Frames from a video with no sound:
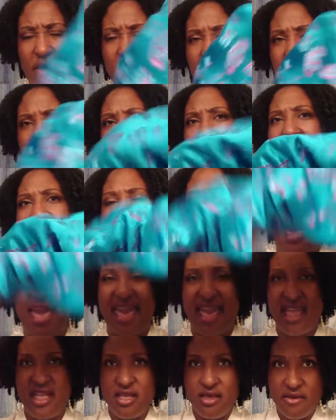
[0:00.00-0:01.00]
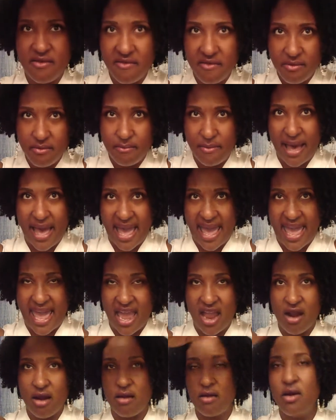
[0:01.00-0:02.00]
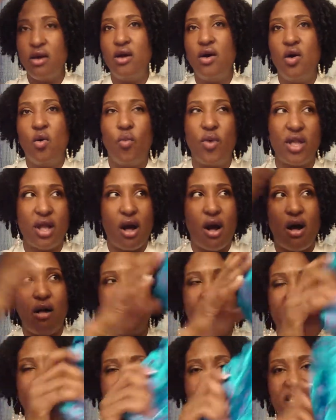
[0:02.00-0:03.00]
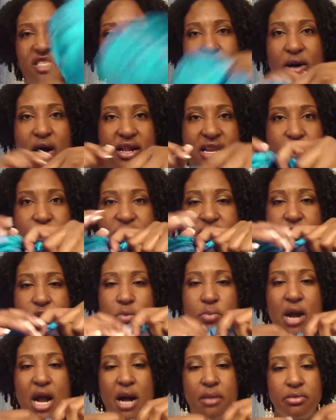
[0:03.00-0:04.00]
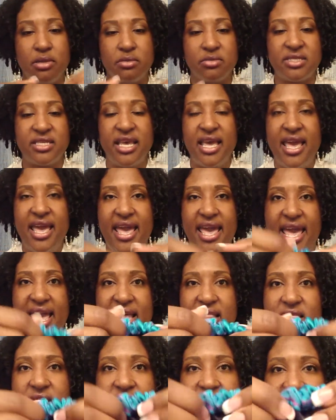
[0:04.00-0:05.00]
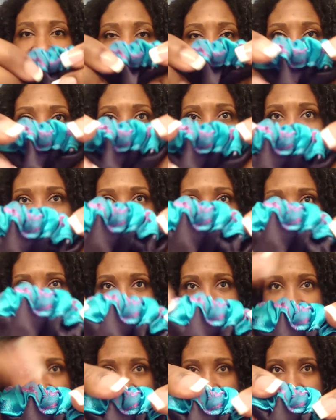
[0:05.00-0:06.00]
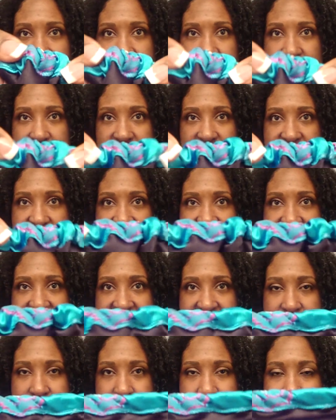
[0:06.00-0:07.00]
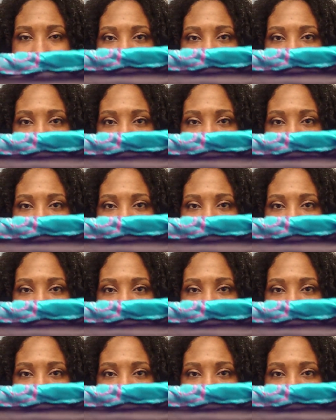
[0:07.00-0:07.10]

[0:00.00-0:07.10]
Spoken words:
I mean, my hair went all in this bonnet with no problems. And look at the edges. See that?